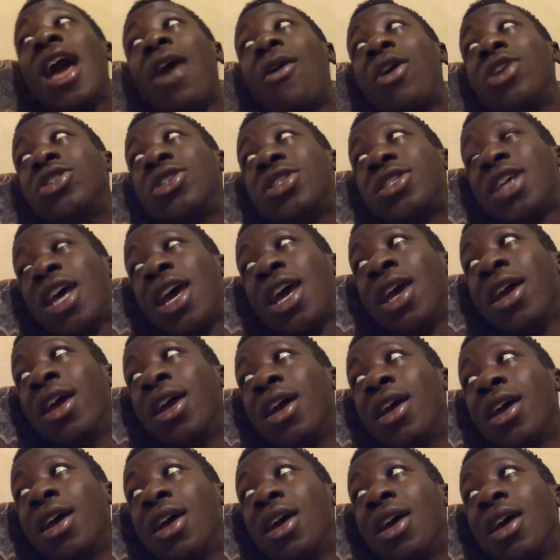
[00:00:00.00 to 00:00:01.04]
what'd you say?
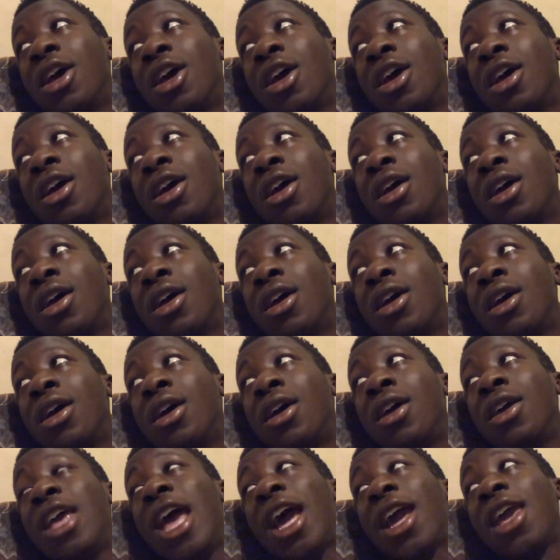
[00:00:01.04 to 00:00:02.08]

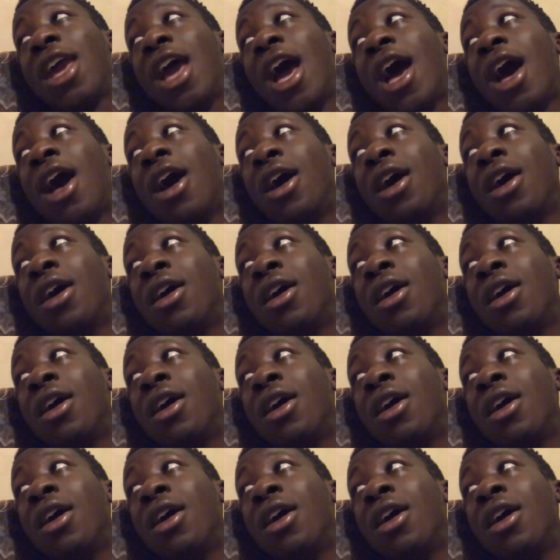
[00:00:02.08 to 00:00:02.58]
Yakia.